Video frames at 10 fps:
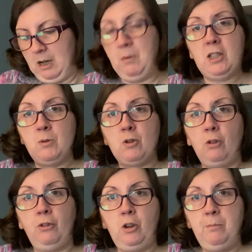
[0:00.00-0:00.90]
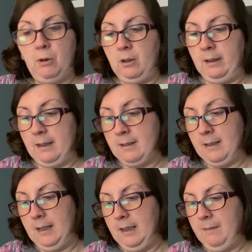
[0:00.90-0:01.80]
I wish there was an undo button last
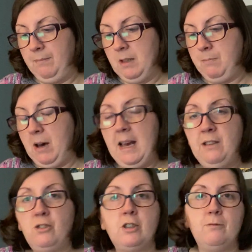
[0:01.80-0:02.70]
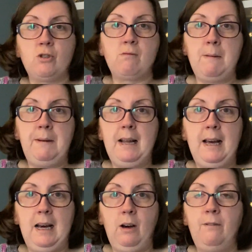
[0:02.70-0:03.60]
night, but I ended up just ripping it out.